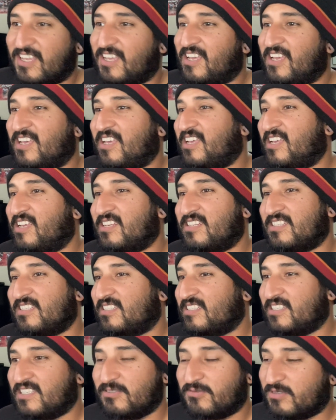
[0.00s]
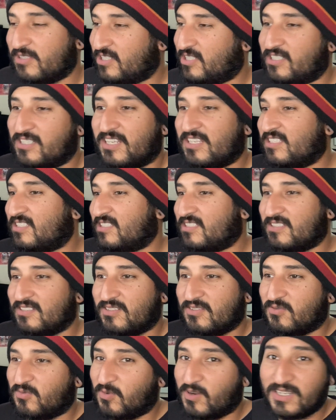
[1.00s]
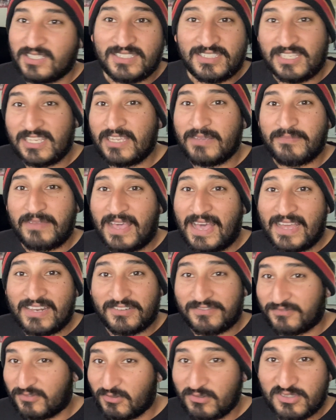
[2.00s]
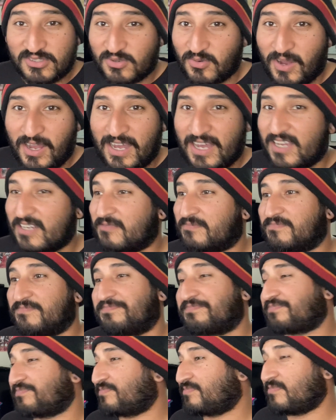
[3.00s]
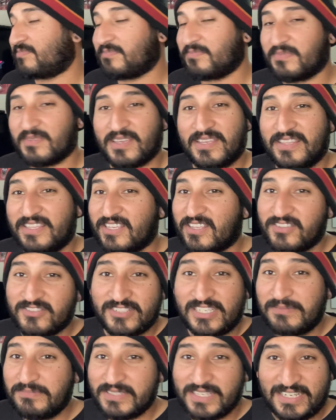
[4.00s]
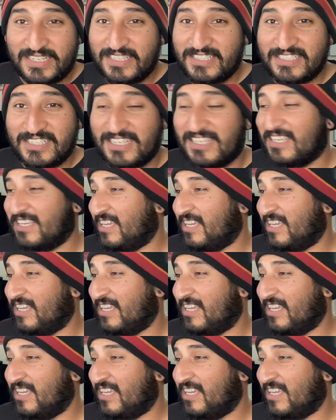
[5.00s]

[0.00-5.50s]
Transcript: And it was just one team had a full squad and the other team didn't.